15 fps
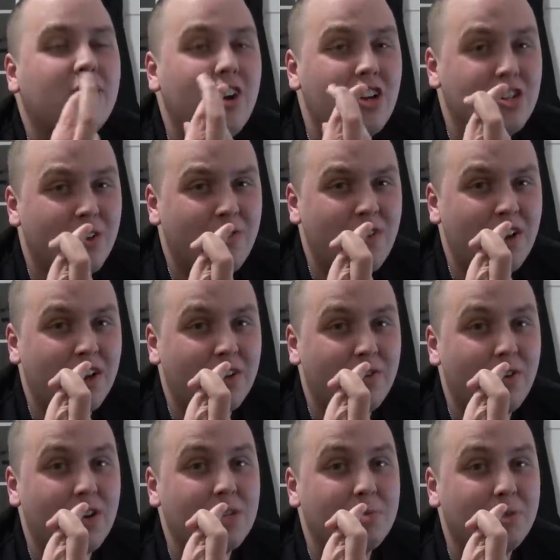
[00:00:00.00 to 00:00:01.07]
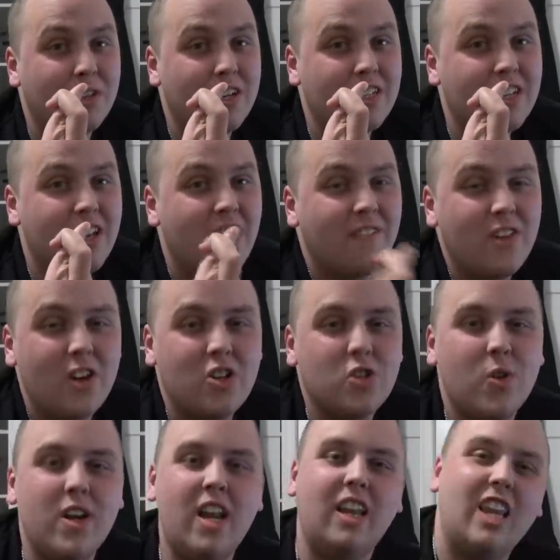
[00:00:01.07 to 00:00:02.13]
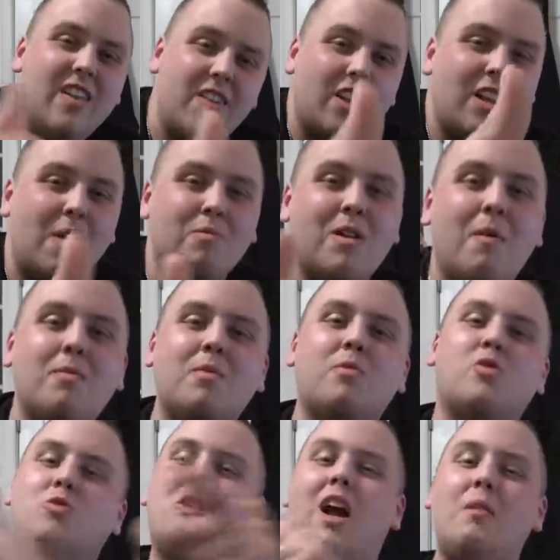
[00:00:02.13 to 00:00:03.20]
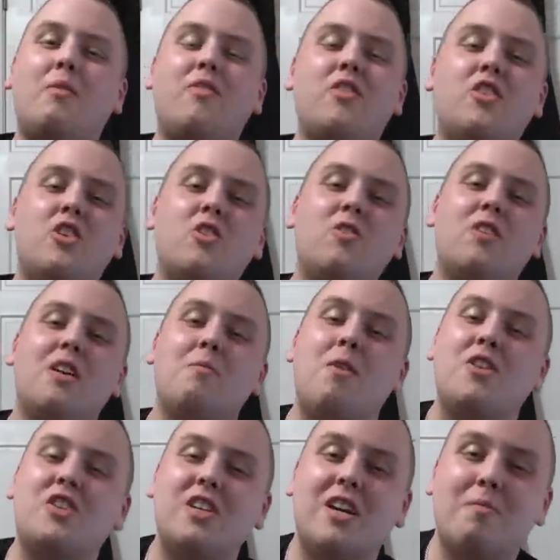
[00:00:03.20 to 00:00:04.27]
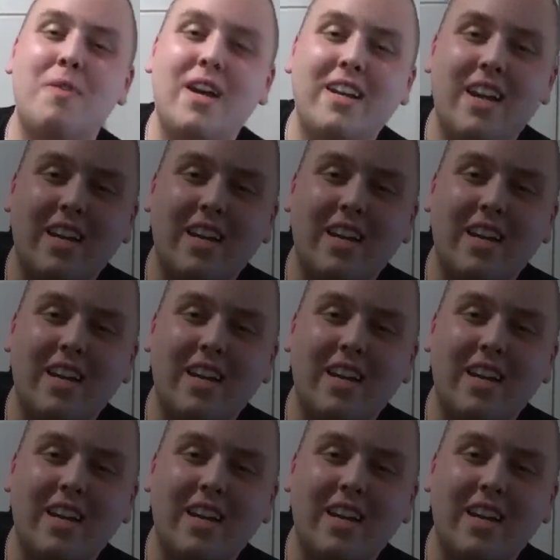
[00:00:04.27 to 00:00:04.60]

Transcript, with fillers: Cross your fingers for us, please. If you enjoyed it, leave it a thumbs up, subscribe if you're new, and make sure you come back